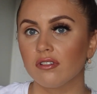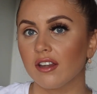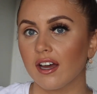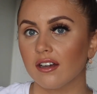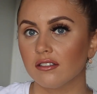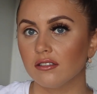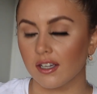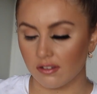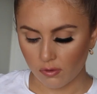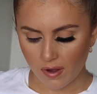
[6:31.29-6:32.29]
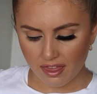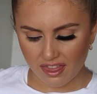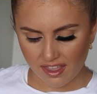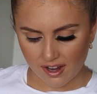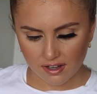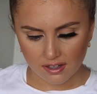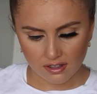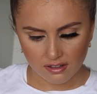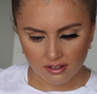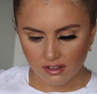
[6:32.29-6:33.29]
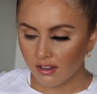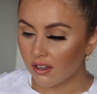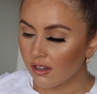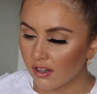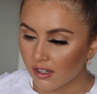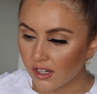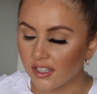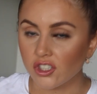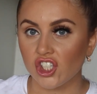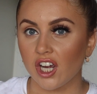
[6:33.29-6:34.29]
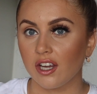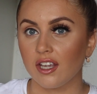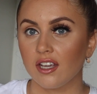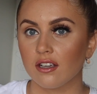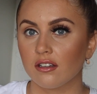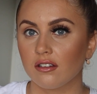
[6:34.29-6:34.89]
that yeah, it's quite thick and chunky.